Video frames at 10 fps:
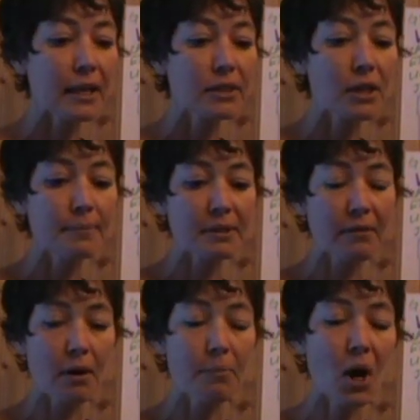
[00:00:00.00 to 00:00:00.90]
in terms of
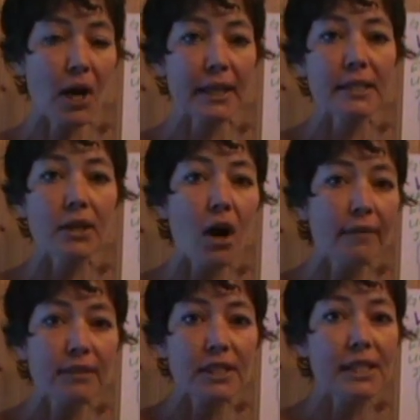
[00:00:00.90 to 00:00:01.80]
our bodies,
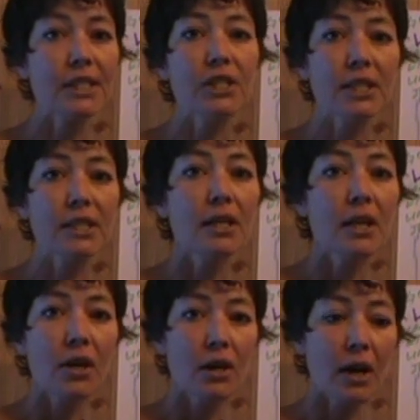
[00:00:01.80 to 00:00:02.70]
offers us just
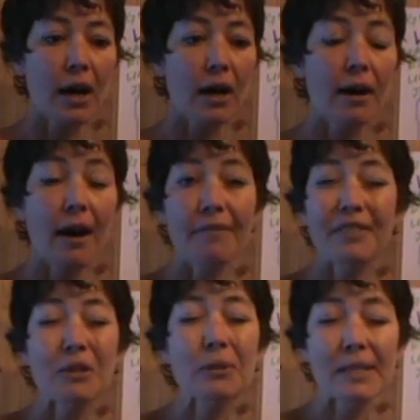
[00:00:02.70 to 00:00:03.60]
a
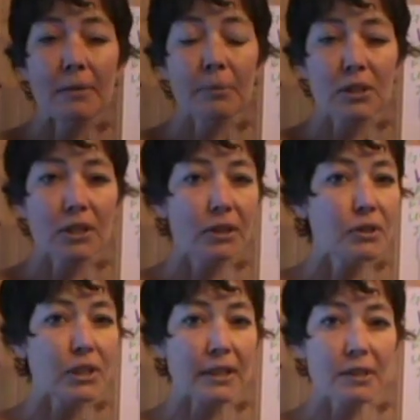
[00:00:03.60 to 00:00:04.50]
few simple
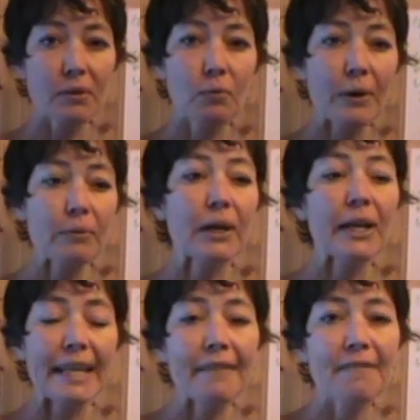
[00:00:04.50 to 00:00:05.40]
solutions. When we're
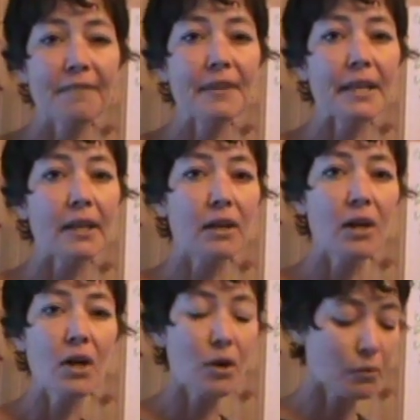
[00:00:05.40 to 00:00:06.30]
in
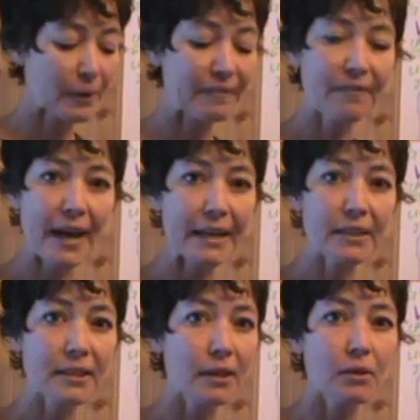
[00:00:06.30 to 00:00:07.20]
fear, we
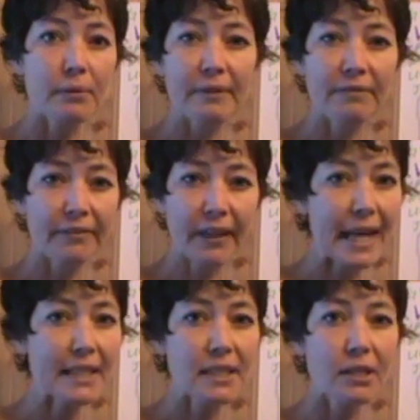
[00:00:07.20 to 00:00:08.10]
fight, we
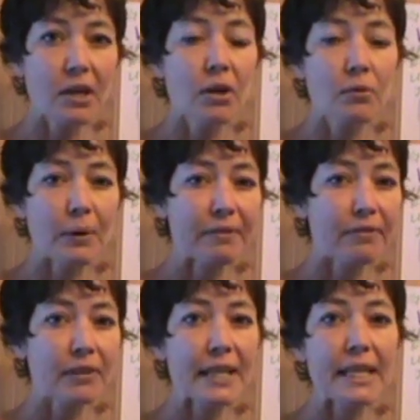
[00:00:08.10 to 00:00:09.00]
flight, we
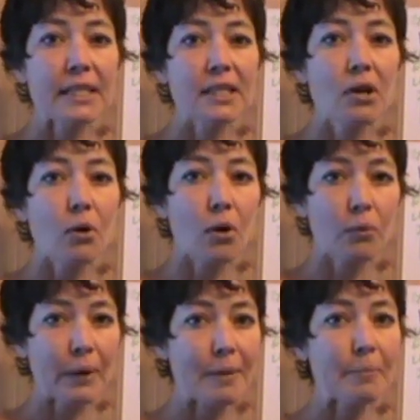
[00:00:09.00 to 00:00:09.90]
freeze, or
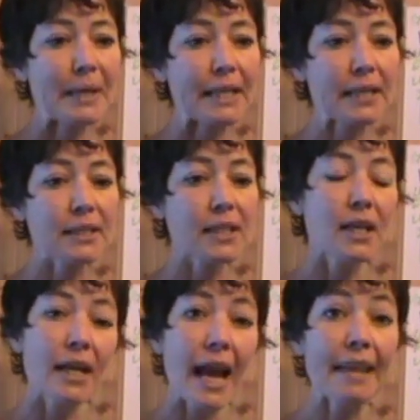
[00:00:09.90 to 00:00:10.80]
we appease.
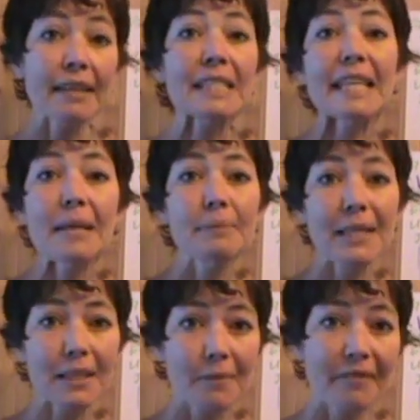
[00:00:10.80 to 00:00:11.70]
And this keeps
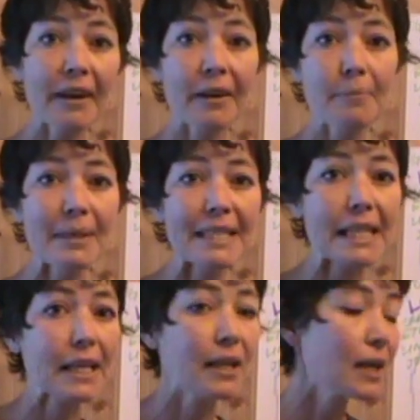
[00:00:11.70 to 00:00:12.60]
us very
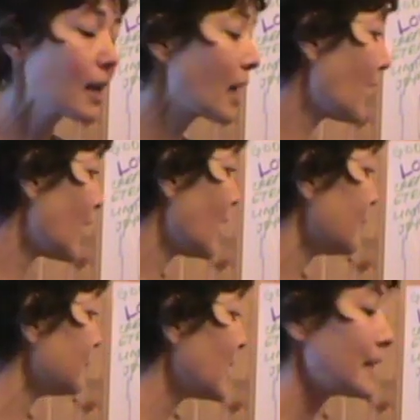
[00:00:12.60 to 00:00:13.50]
busy.
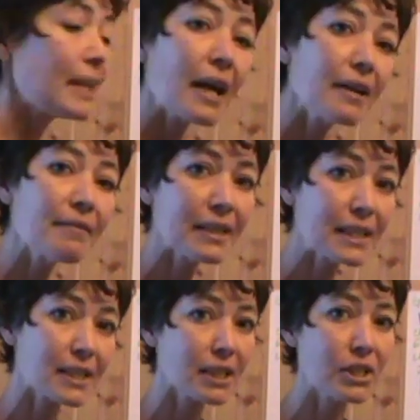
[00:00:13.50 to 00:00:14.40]
None of
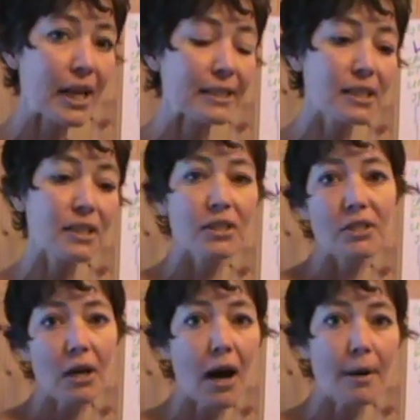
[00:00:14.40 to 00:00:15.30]
these suggest
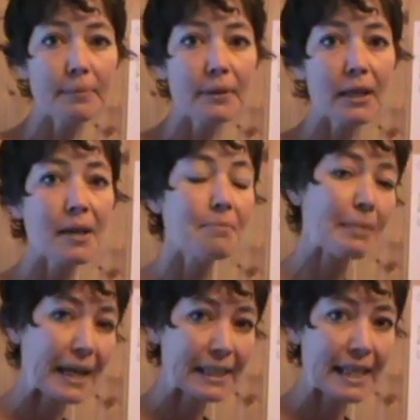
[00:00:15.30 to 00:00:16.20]
stop,
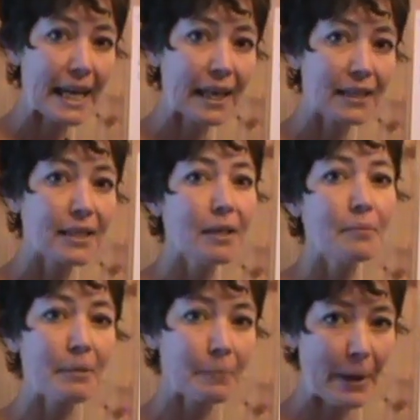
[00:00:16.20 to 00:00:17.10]
meditate,
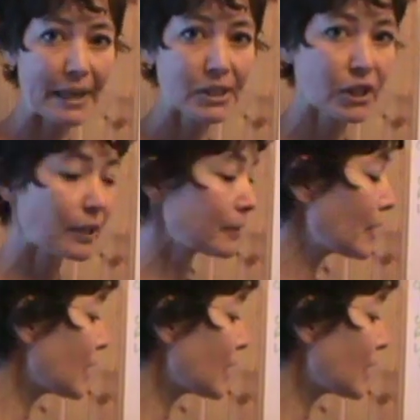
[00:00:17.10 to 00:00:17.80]
be patient.